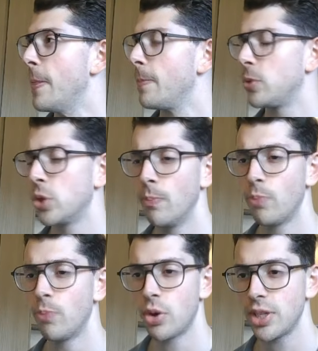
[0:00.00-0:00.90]
So I'm
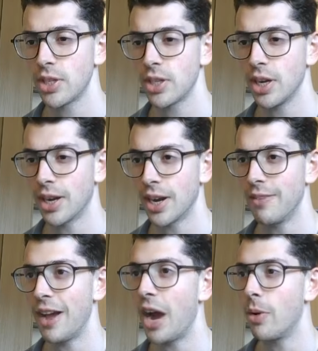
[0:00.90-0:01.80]
curious as to kind of
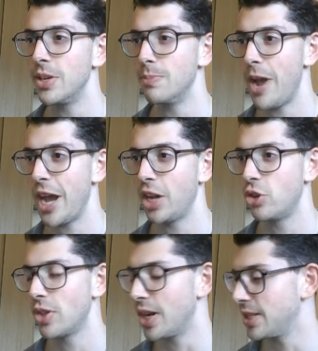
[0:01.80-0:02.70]
how he's
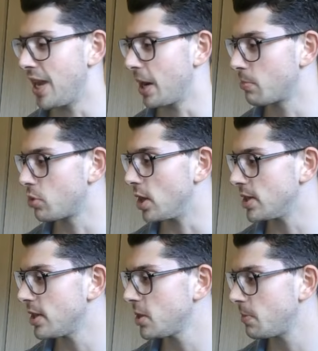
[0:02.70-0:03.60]
managing that exact
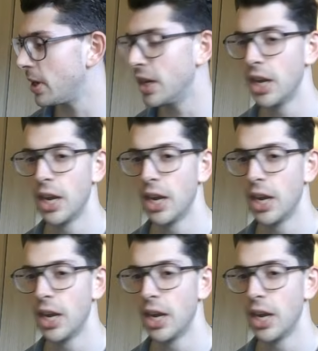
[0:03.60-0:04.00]
process, but